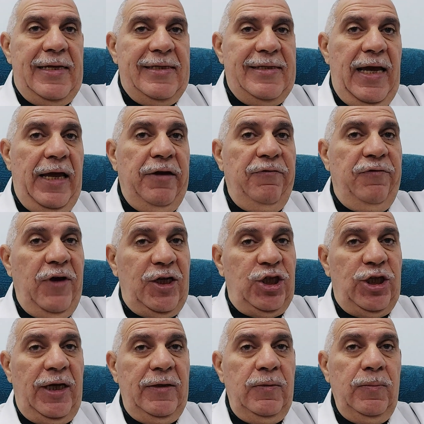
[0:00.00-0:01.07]
The
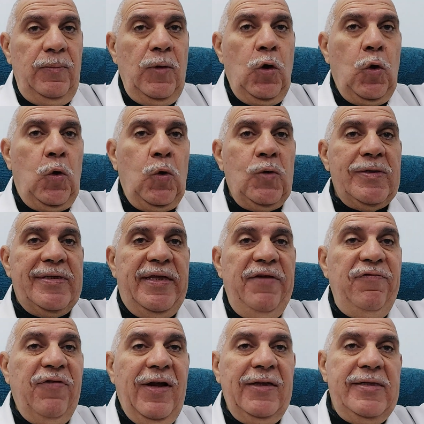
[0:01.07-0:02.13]
infection causes
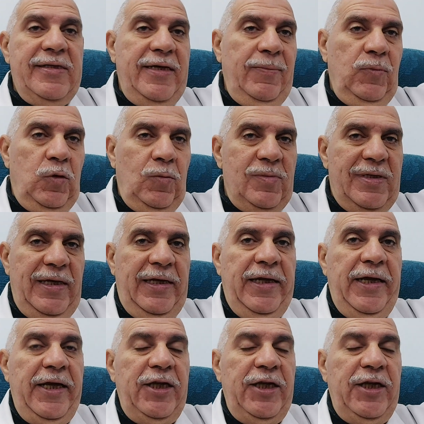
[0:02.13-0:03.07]
different symptoms in